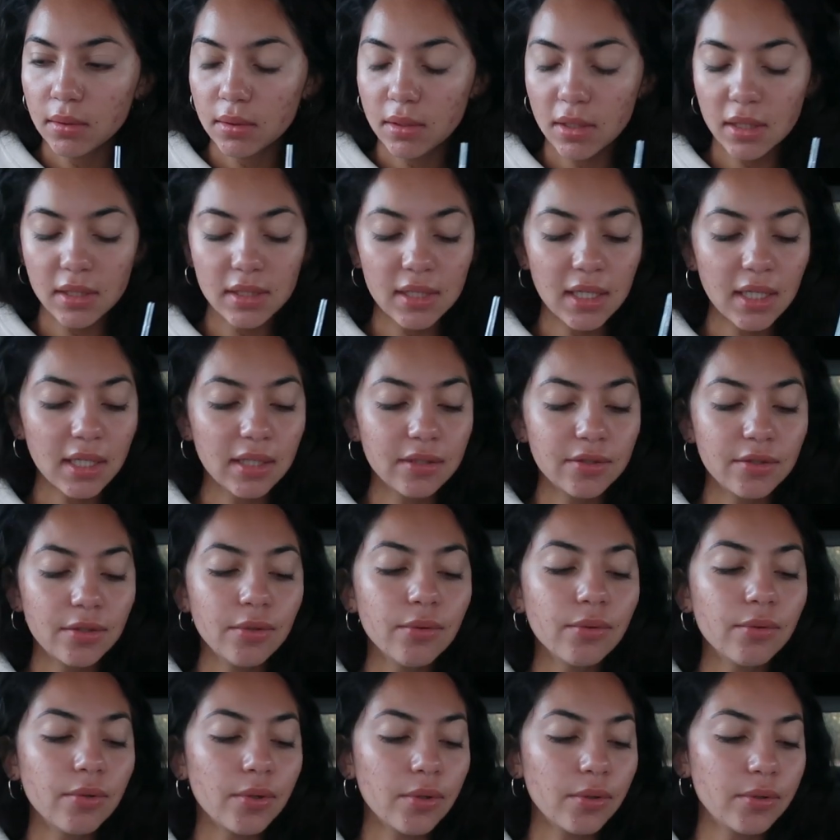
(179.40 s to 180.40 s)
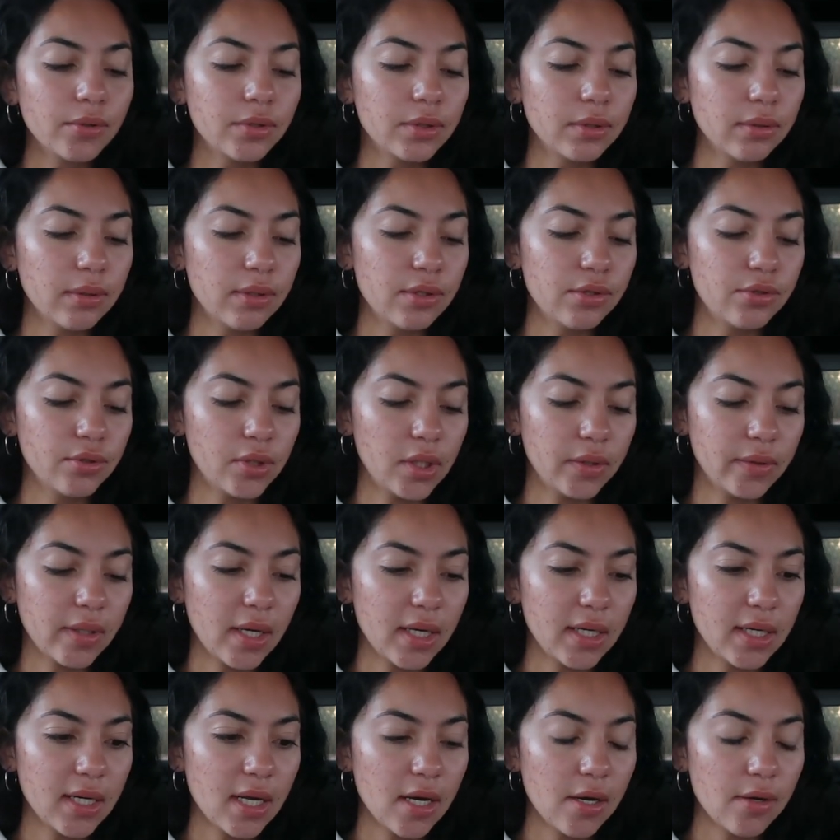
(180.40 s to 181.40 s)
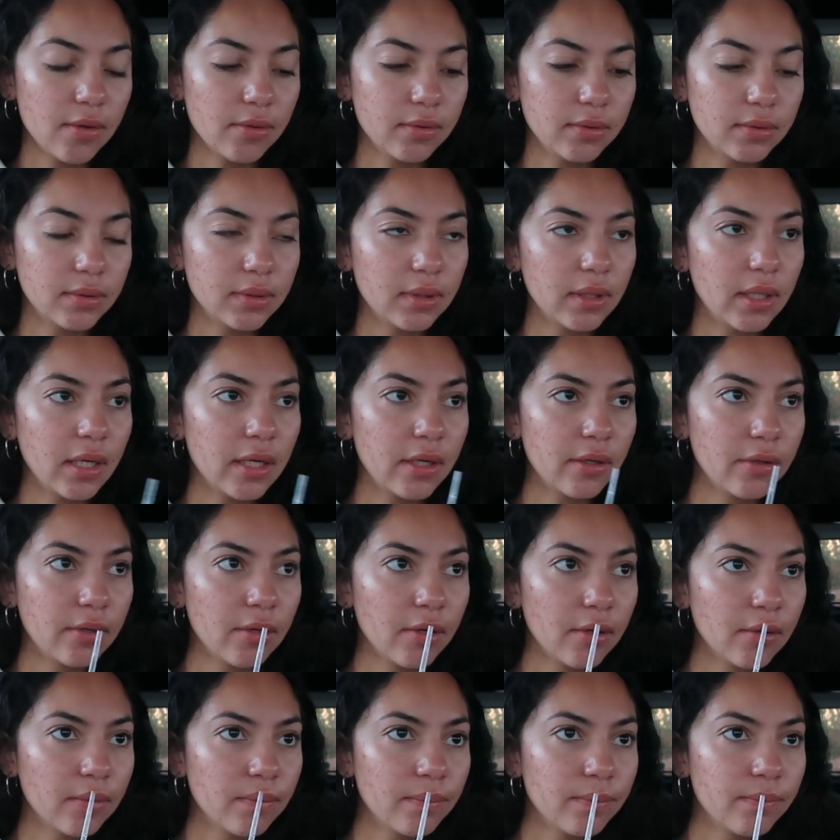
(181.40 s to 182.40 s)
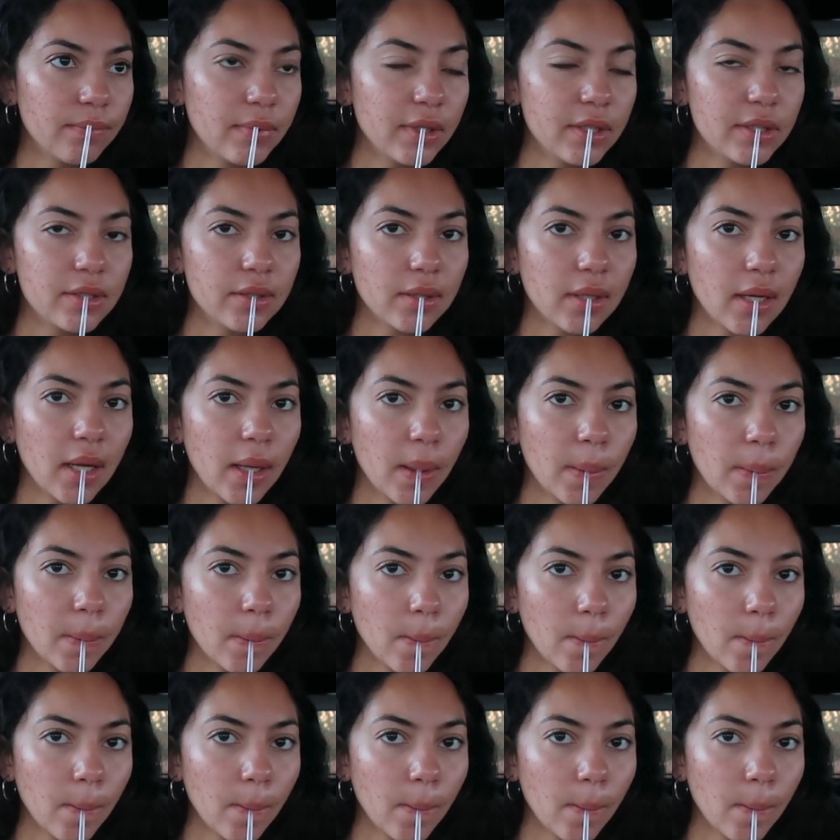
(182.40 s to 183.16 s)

It's like too cold to enjoy right now. I don't know. That's okay.